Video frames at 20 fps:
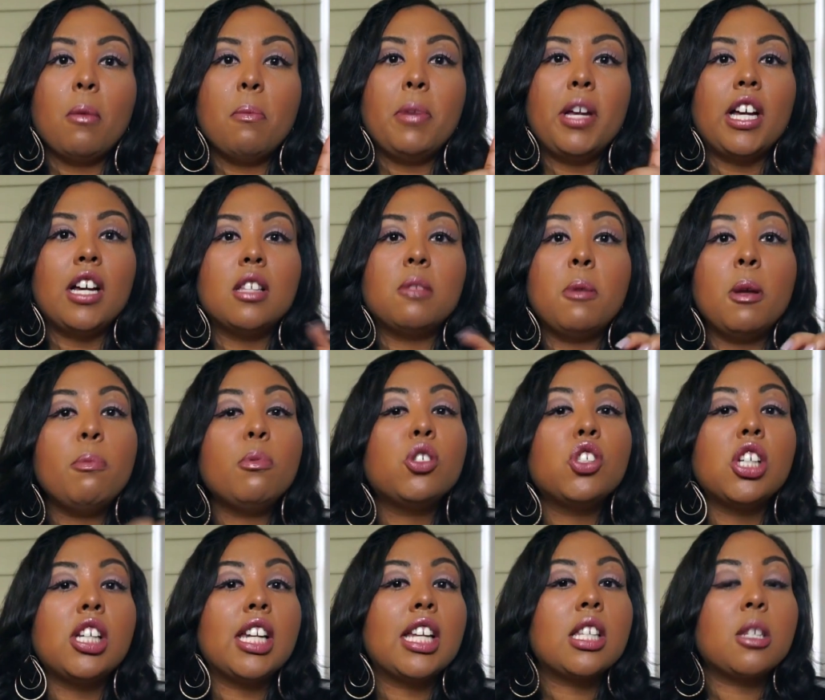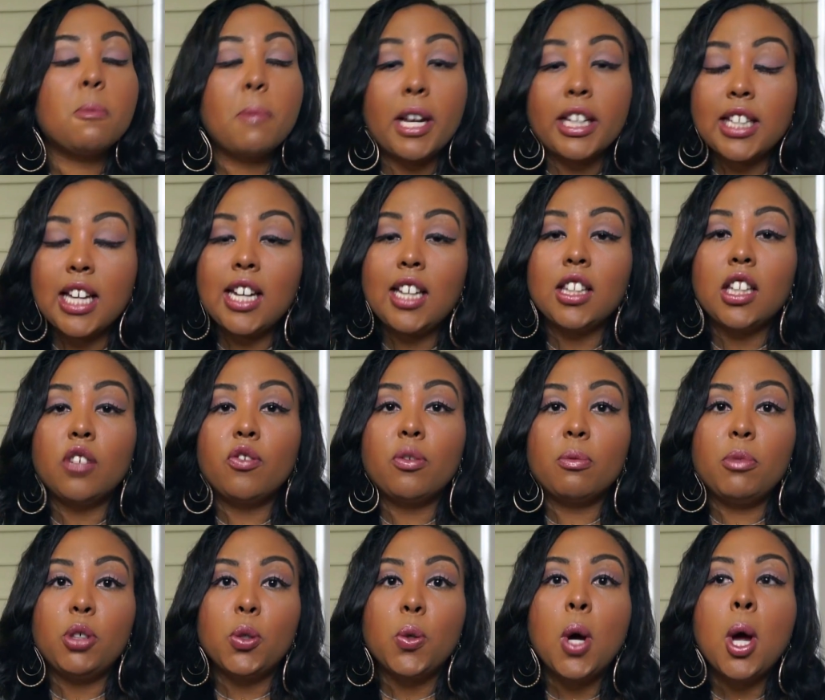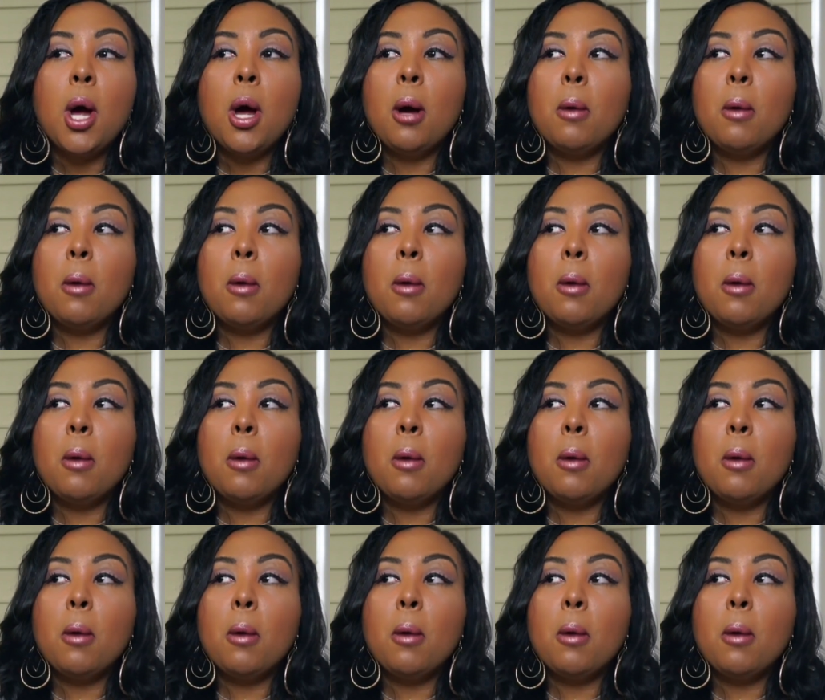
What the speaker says: because people shouldn't expect anything from you,